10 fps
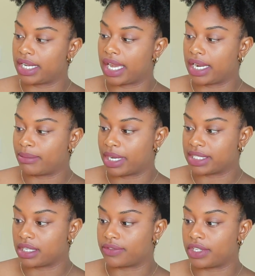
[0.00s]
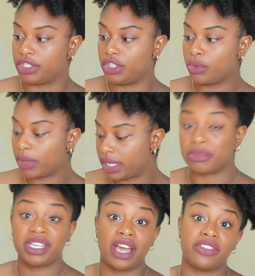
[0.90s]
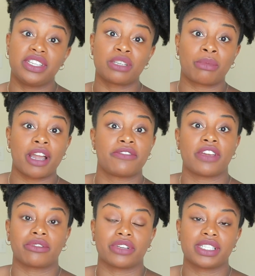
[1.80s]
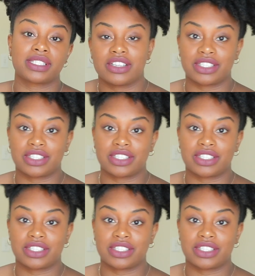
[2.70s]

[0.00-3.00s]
and get myself a new one. But yeah, these are my favorites.